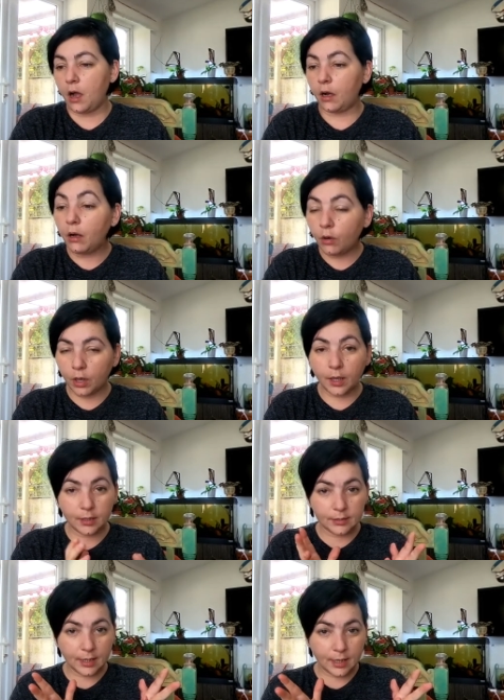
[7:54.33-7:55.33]
a
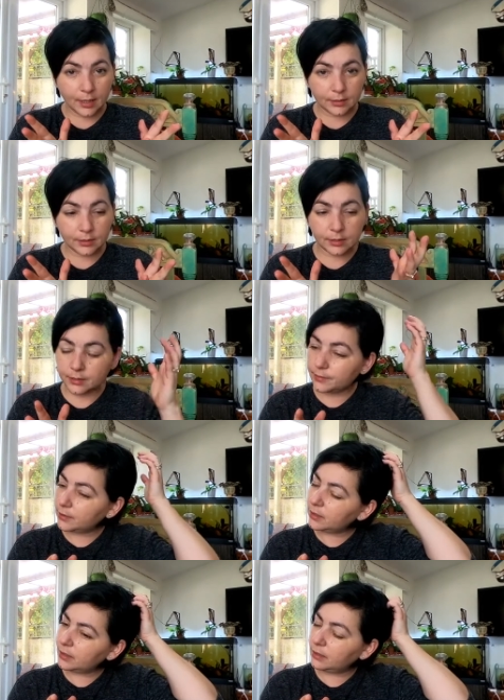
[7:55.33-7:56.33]
hoya that
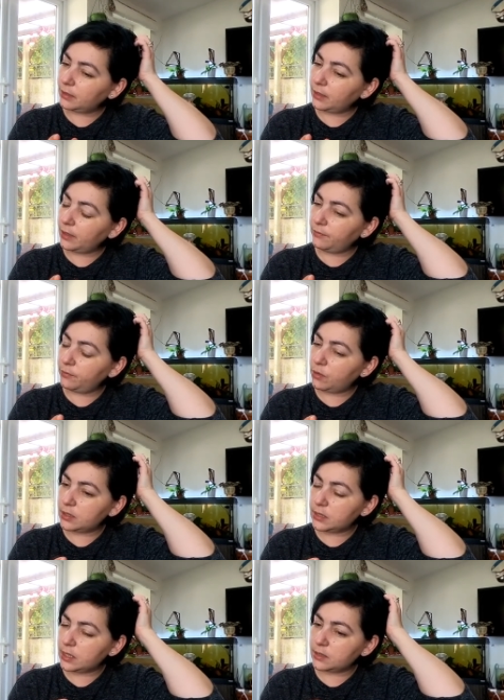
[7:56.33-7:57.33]
uh,
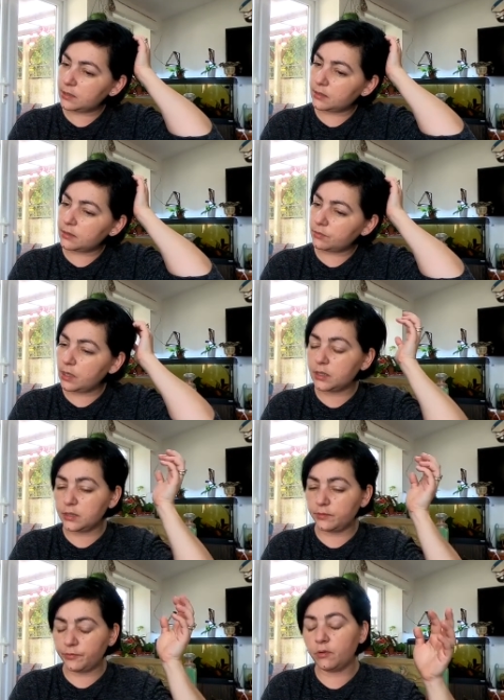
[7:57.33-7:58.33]
everyone says it's really
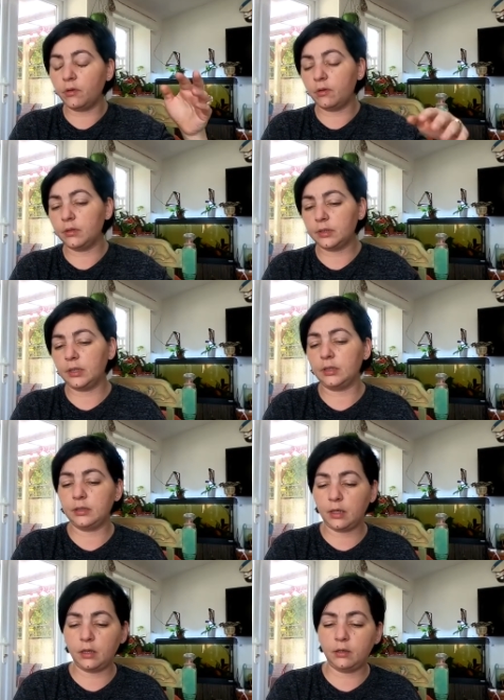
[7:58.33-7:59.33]
difficult,
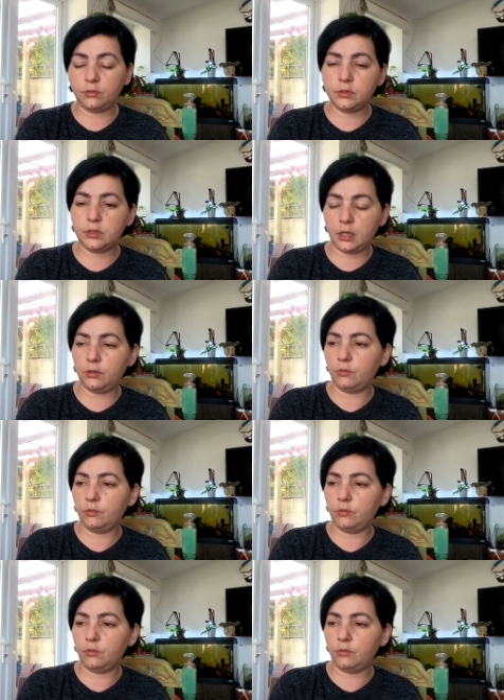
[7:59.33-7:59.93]
and I will tell